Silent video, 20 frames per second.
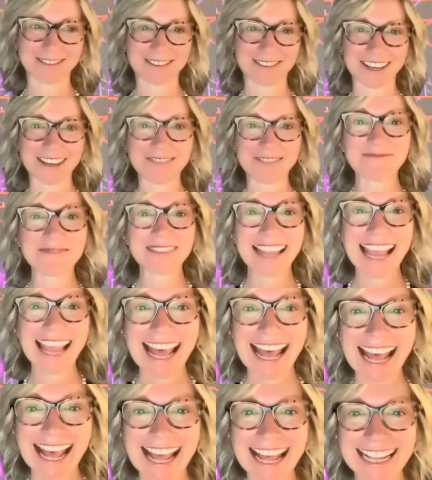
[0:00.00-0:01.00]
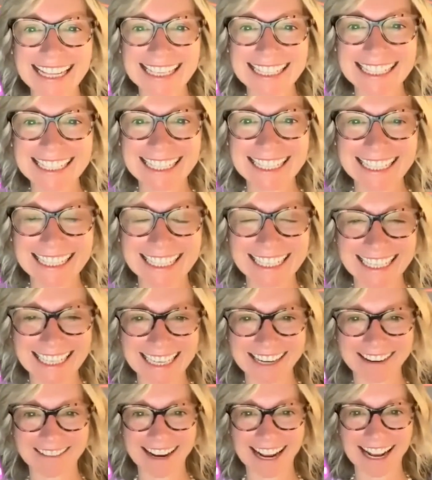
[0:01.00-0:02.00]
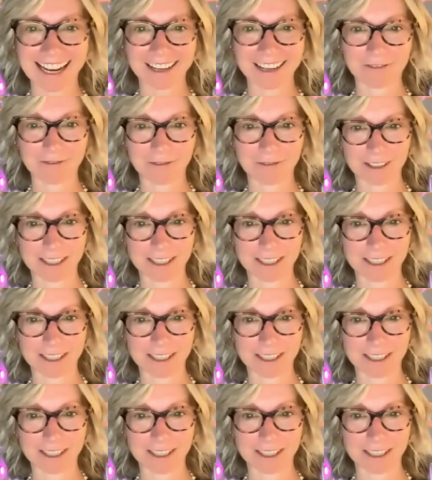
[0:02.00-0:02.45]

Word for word: for you. Ends the year at